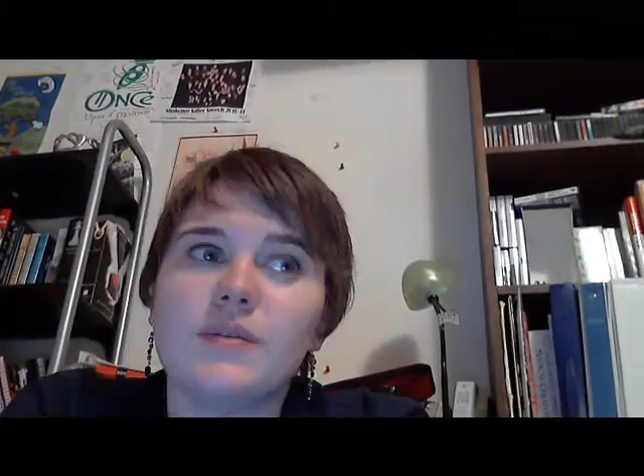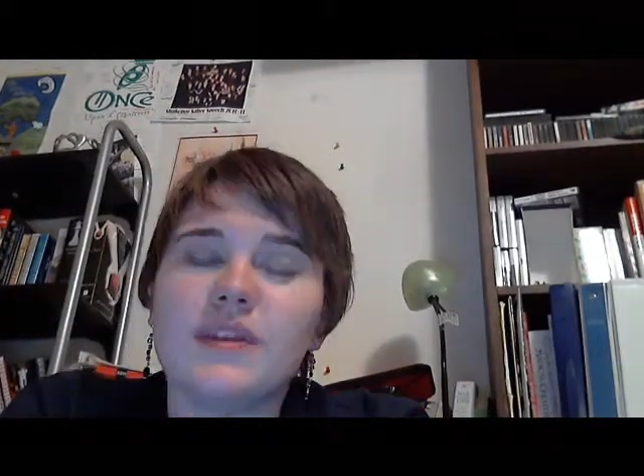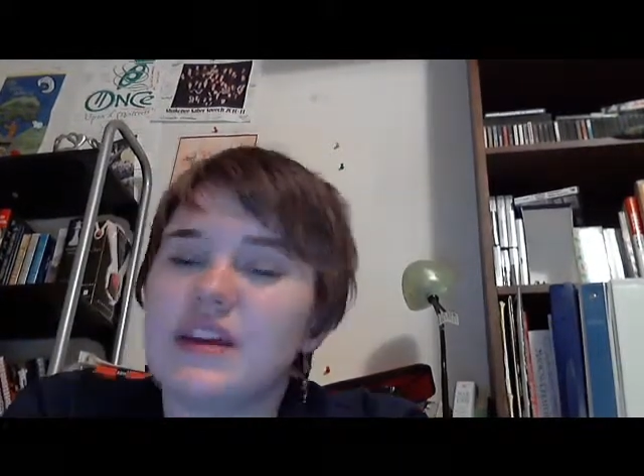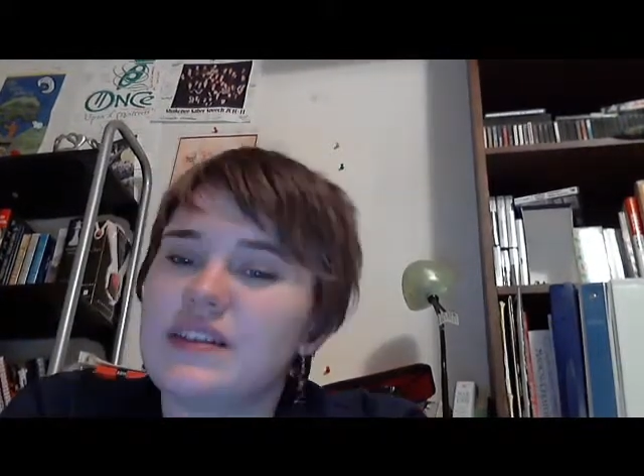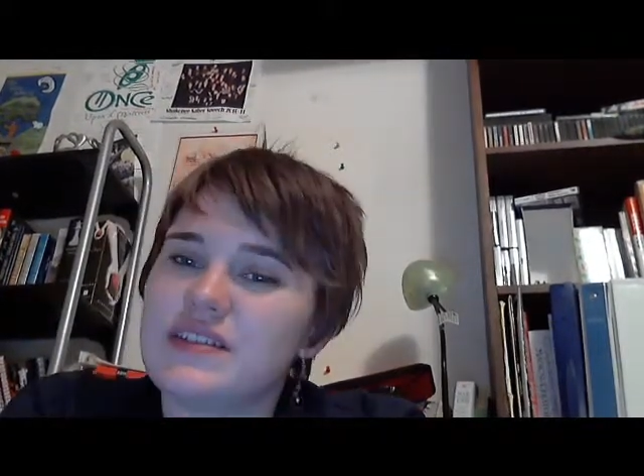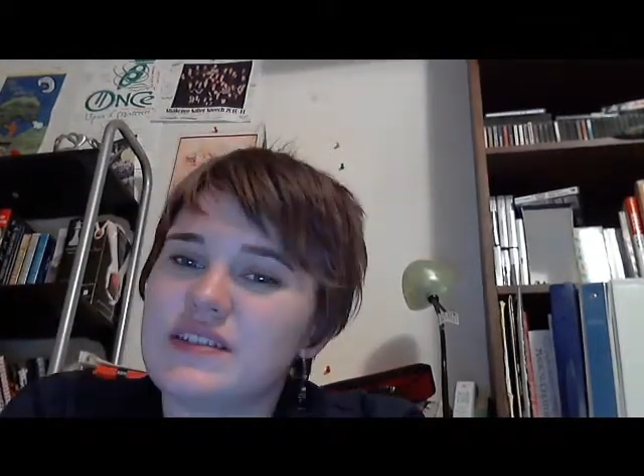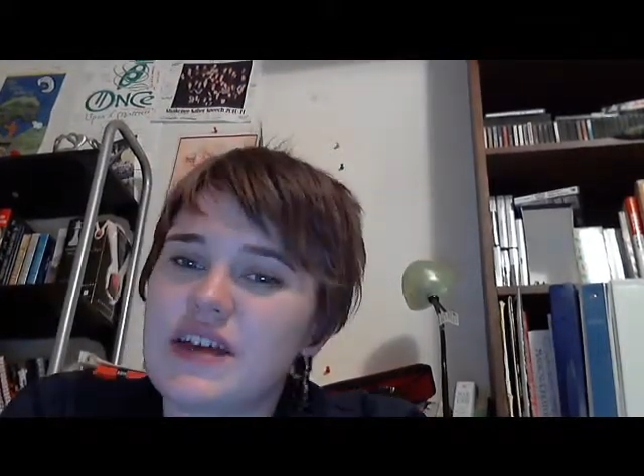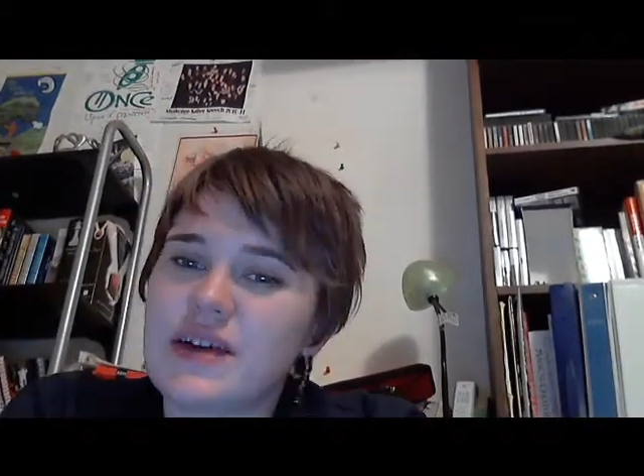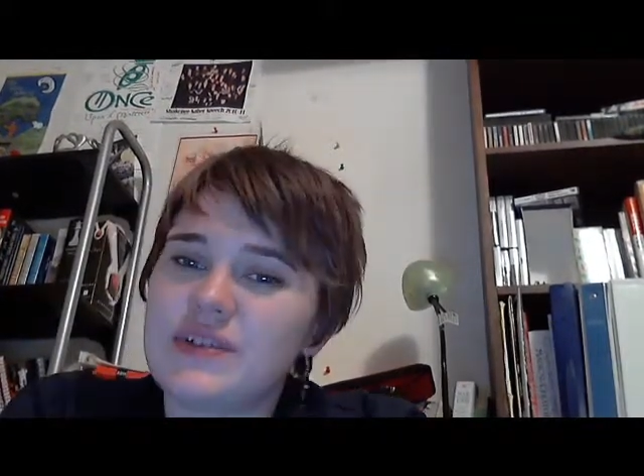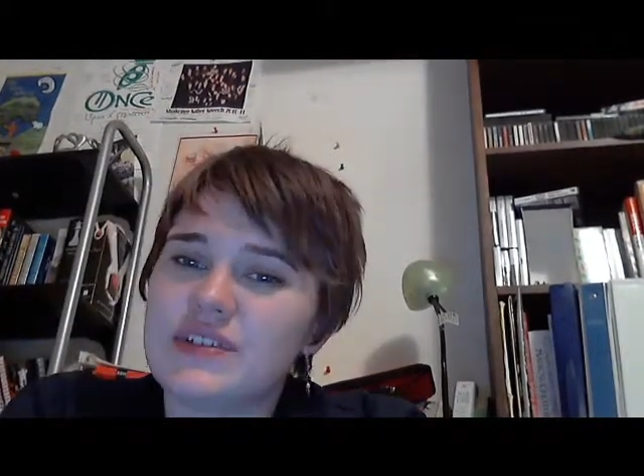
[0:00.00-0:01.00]
But
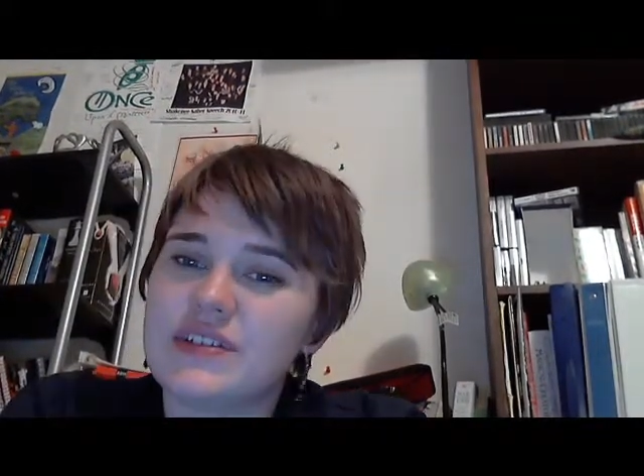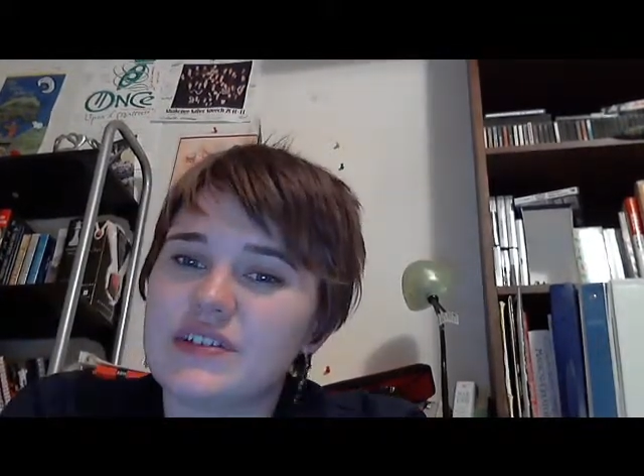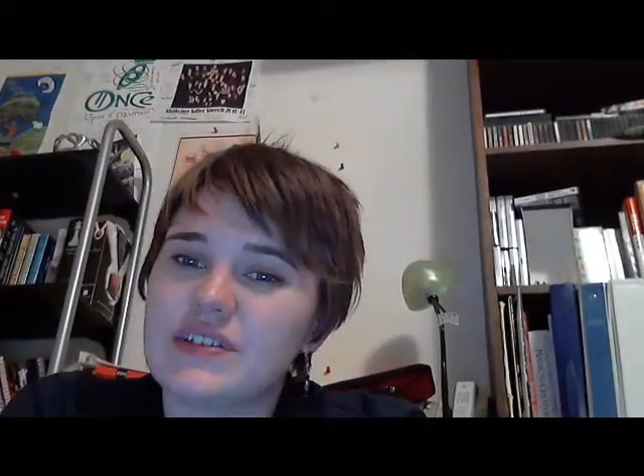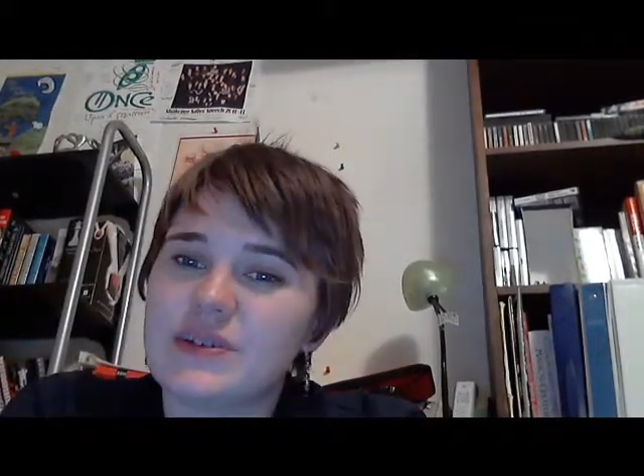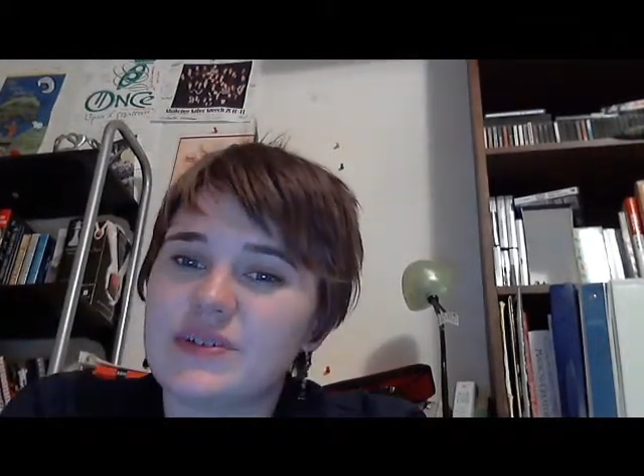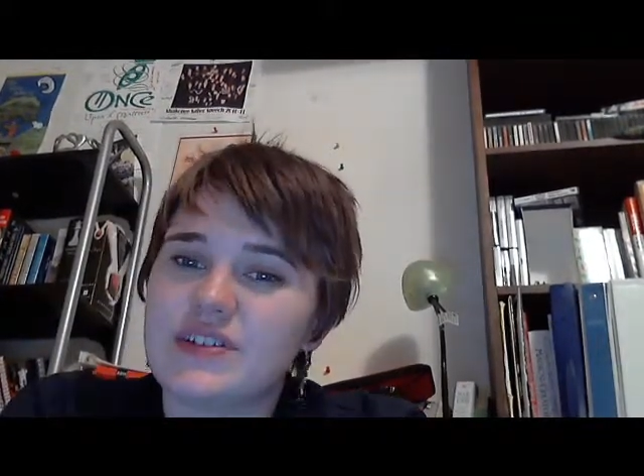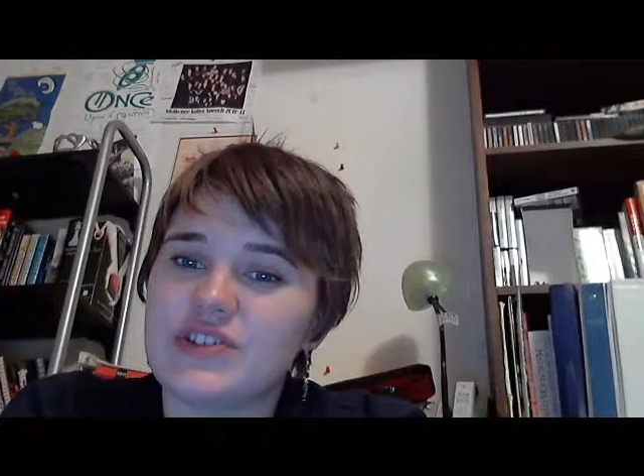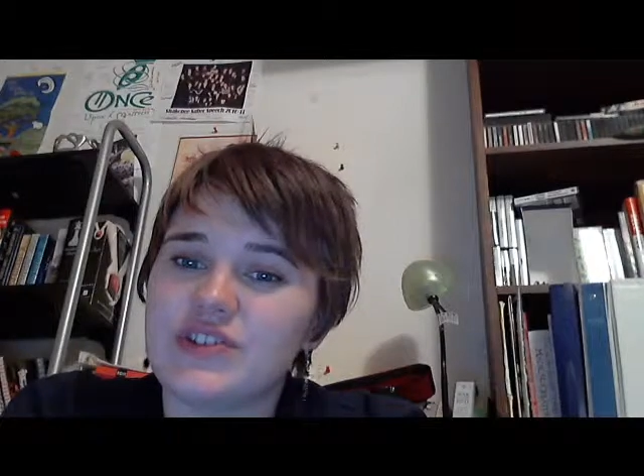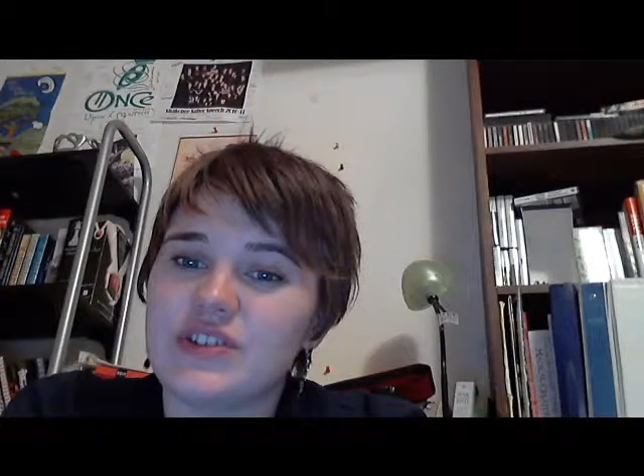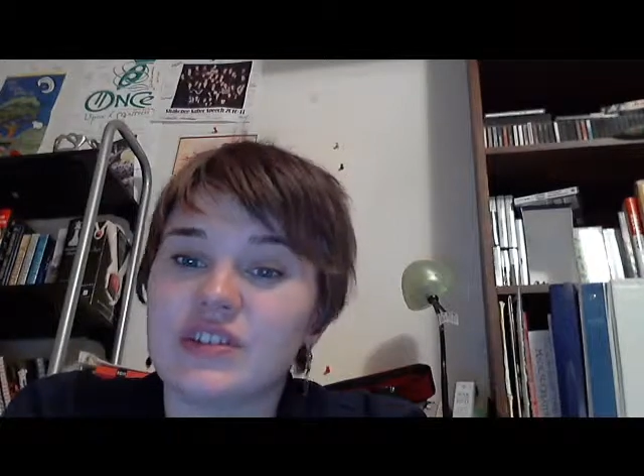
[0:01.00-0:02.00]
that was an
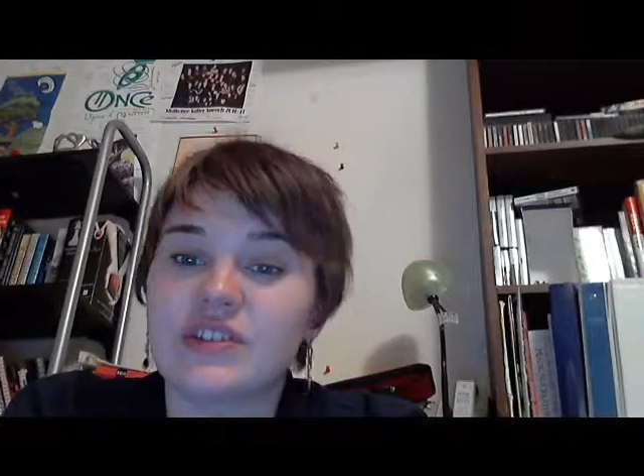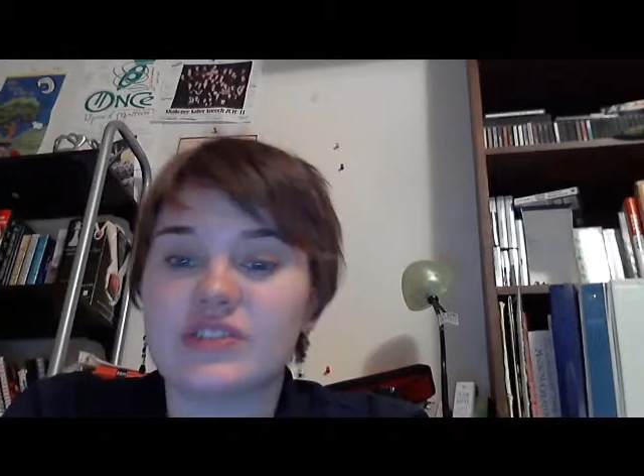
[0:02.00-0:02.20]
interesting thing.